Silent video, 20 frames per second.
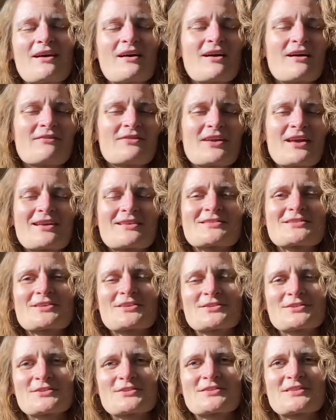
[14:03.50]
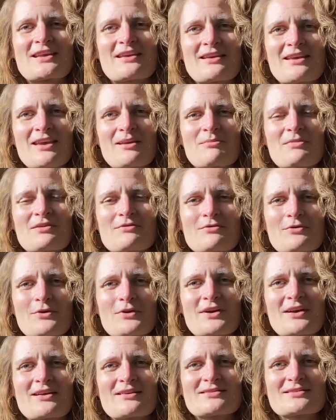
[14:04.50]
of the ancestors that came
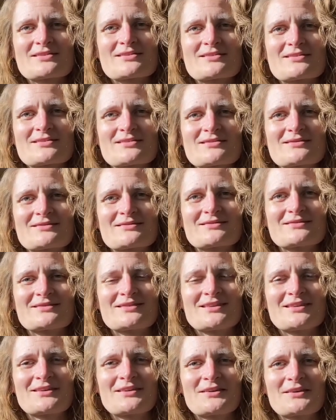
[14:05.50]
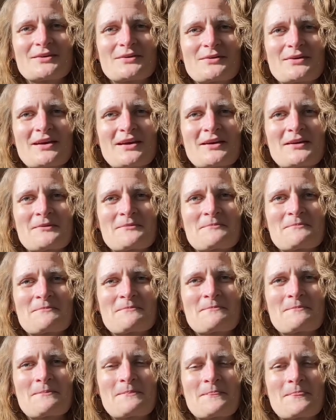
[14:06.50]
before us, right?
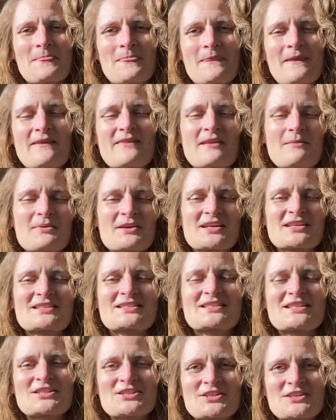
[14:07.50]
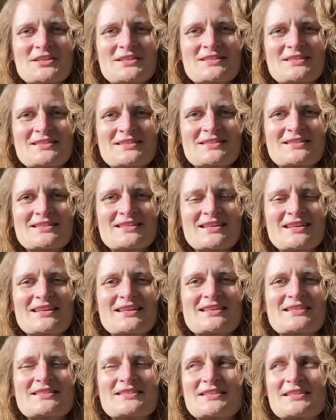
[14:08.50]
And they've been conditioned
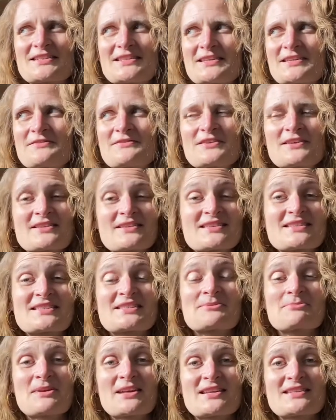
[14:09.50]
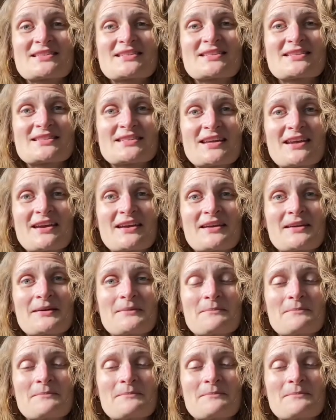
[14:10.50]
to live in this space and time.